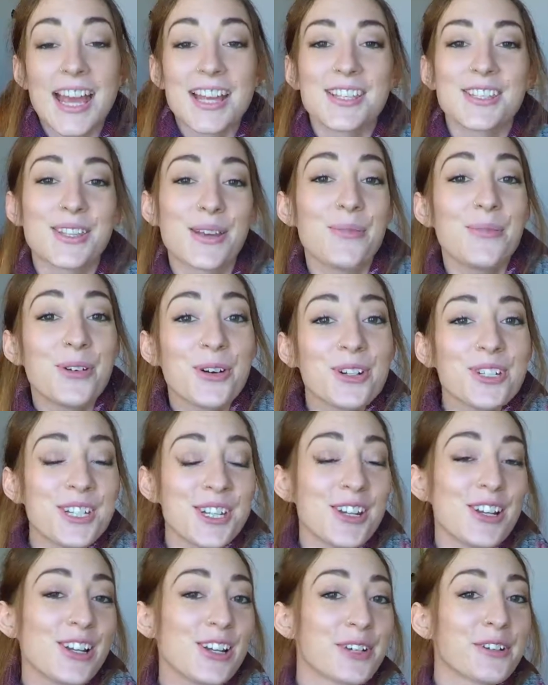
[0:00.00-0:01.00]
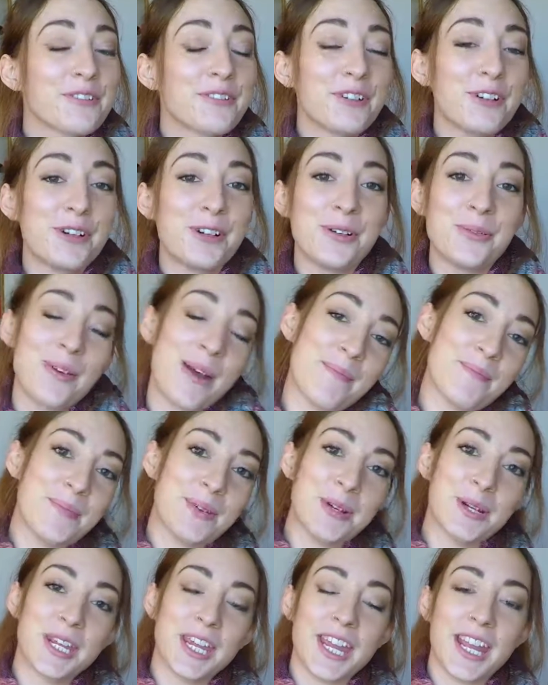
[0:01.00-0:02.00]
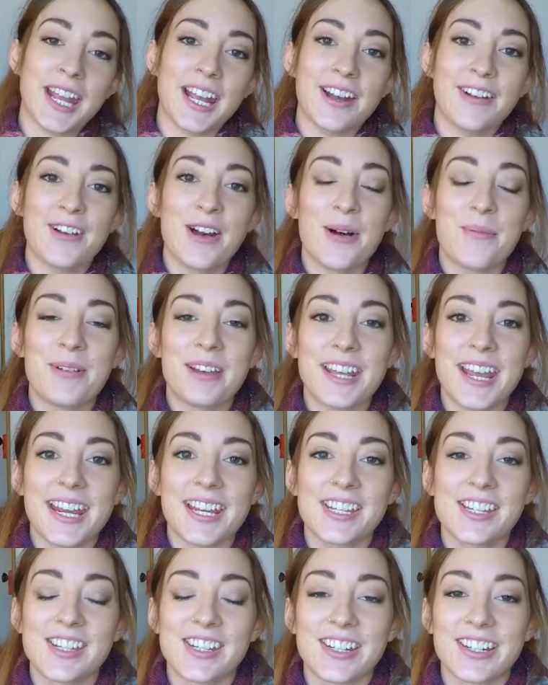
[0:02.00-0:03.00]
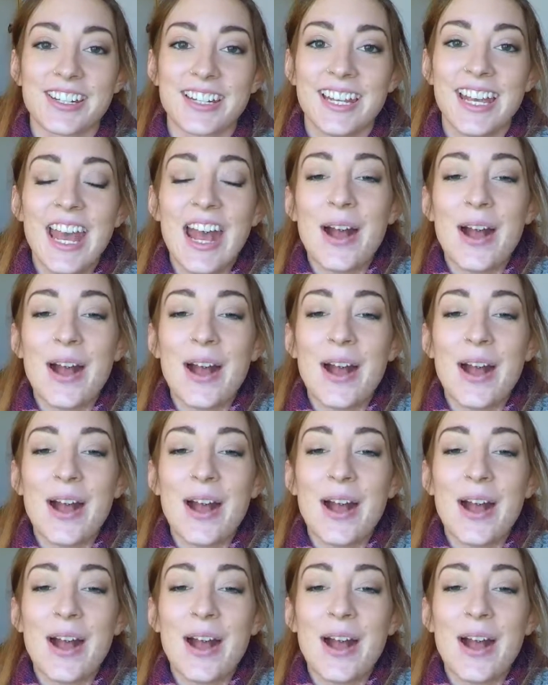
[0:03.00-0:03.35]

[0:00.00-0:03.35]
So what do you look for when booking accommodation?